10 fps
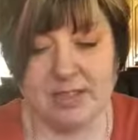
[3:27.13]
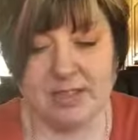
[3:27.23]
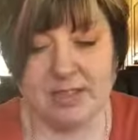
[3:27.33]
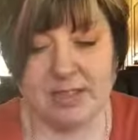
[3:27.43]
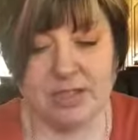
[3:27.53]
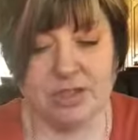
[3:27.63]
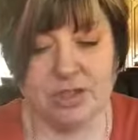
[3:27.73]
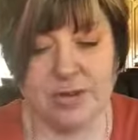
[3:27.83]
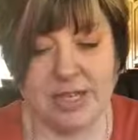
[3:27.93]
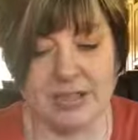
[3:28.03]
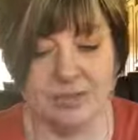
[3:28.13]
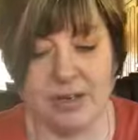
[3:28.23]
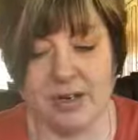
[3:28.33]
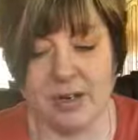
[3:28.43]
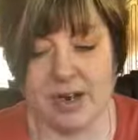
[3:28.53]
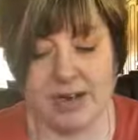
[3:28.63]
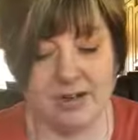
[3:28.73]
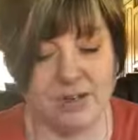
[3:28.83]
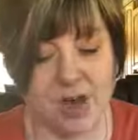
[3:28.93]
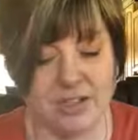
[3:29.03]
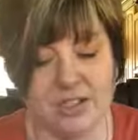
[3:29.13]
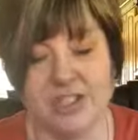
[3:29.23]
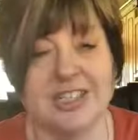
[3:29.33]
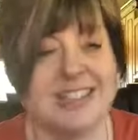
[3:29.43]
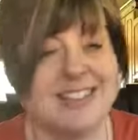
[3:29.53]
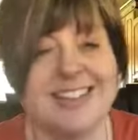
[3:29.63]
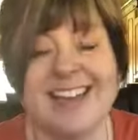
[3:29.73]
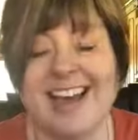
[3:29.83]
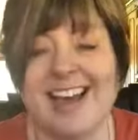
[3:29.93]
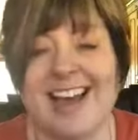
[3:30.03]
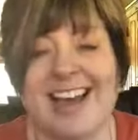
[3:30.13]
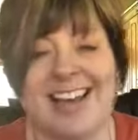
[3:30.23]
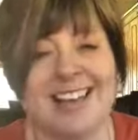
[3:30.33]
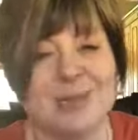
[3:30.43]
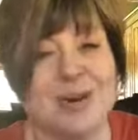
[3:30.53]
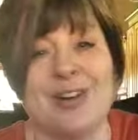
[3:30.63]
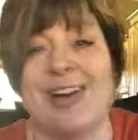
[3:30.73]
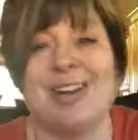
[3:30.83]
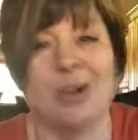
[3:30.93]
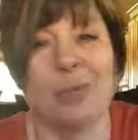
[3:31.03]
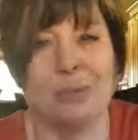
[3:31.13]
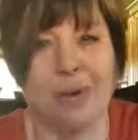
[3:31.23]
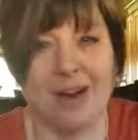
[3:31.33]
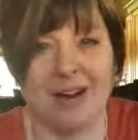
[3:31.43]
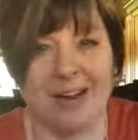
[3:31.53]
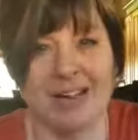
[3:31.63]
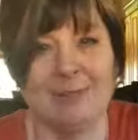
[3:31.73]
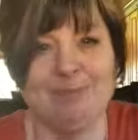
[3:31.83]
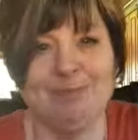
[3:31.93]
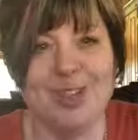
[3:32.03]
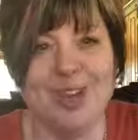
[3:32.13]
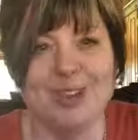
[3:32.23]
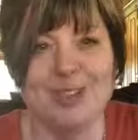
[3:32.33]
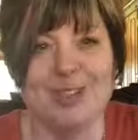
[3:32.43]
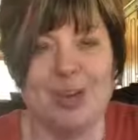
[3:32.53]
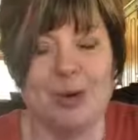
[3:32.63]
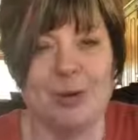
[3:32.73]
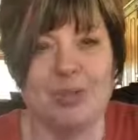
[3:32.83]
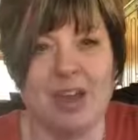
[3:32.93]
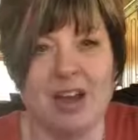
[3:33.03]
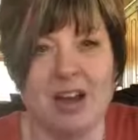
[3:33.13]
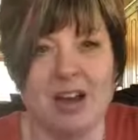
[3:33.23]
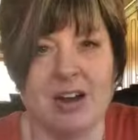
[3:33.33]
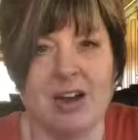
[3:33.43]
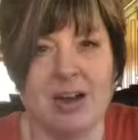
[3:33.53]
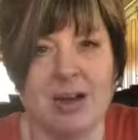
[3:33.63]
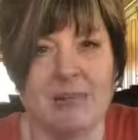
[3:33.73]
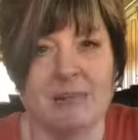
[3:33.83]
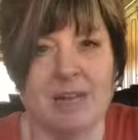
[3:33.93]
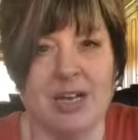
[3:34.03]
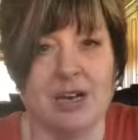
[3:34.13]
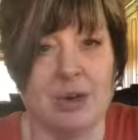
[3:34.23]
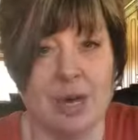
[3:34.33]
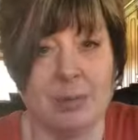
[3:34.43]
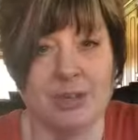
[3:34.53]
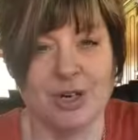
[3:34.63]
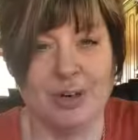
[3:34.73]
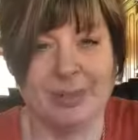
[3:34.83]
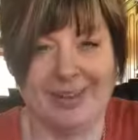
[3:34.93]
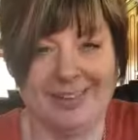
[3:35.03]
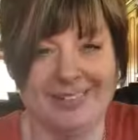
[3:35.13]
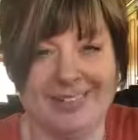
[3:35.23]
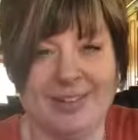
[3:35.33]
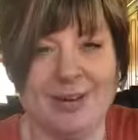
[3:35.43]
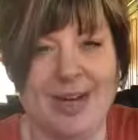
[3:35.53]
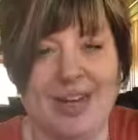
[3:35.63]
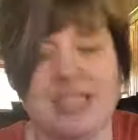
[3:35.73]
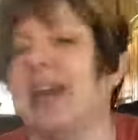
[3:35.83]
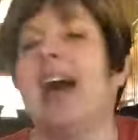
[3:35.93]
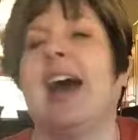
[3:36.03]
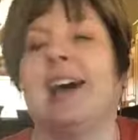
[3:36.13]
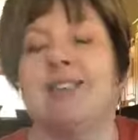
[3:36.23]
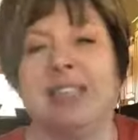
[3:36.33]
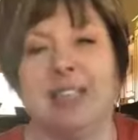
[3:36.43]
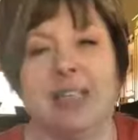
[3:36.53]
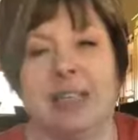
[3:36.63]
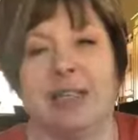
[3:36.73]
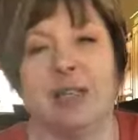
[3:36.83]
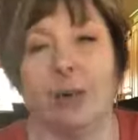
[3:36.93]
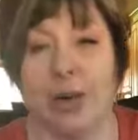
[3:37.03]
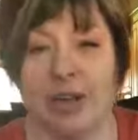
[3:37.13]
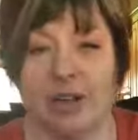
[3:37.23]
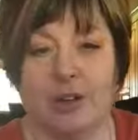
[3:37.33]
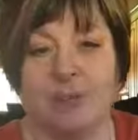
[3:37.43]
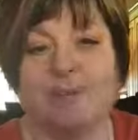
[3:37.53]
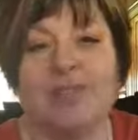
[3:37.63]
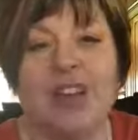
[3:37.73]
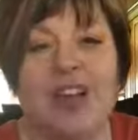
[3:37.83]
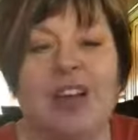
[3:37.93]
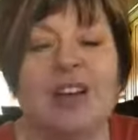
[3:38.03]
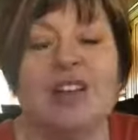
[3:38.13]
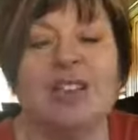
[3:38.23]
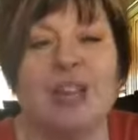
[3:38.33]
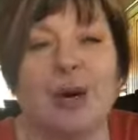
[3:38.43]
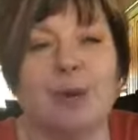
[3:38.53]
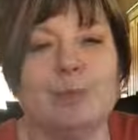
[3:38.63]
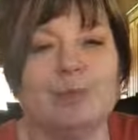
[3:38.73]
the transfer of oxygen and whatnot in your body. So they are um, an incredible terpene, okay, to have in, in an oil. So